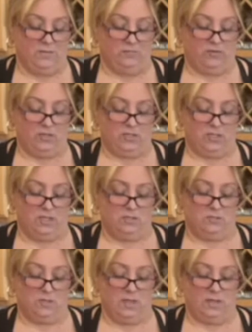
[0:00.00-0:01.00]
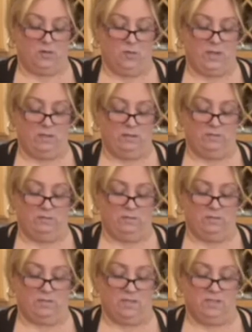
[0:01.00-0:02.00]
fresh yeast, organic wheat
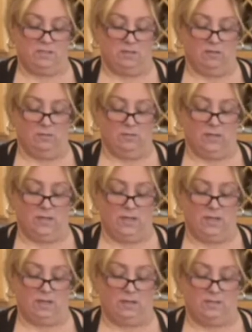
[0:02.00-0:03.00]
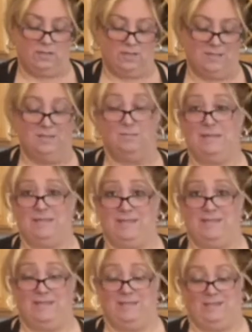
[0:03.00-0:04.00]
gluten, sea salt, organic sesame
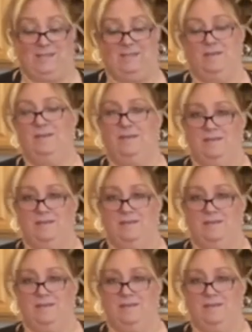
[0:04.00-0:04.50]
seeds.